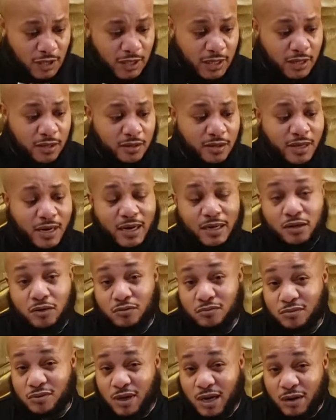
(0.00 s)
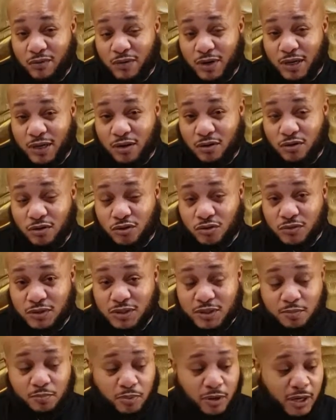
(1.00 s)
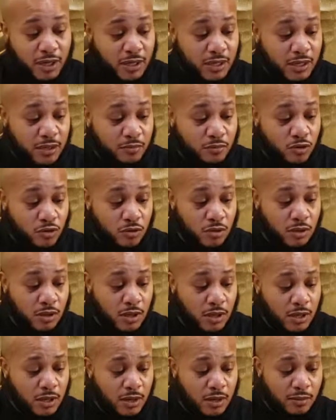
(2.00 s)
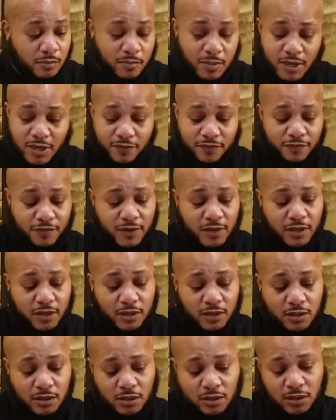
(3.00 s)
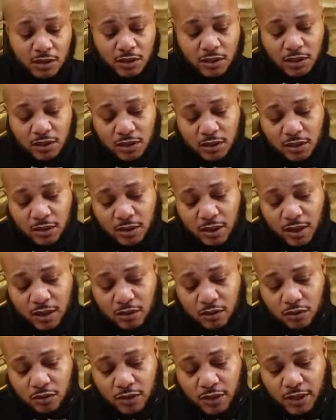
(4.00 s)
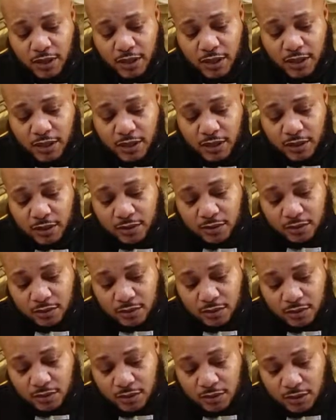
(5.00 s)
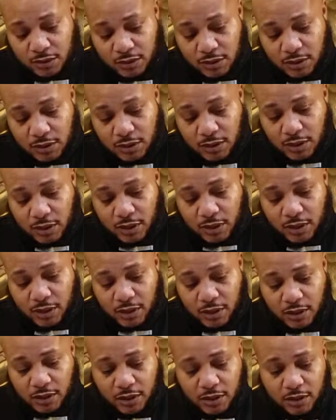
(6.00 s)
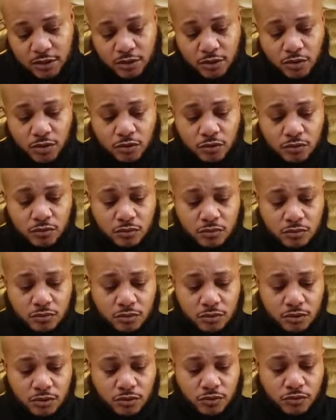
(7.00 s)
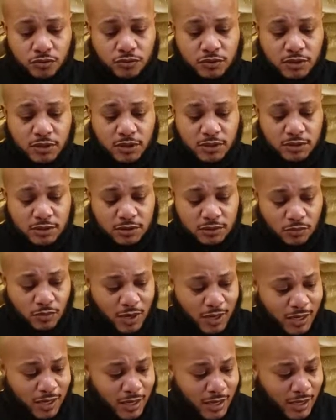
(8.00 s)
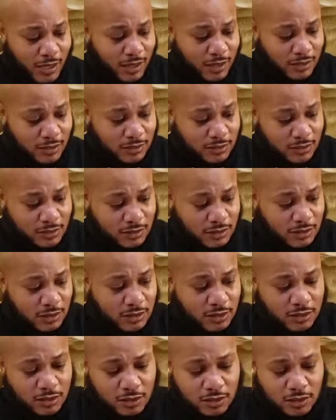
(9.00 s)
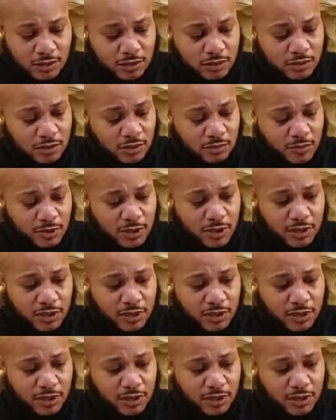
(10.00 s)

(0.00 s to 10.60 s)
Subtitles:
here that I really don't use this brand anymore, but I figured I'll go ahead and use this. Why not? So I'm gonna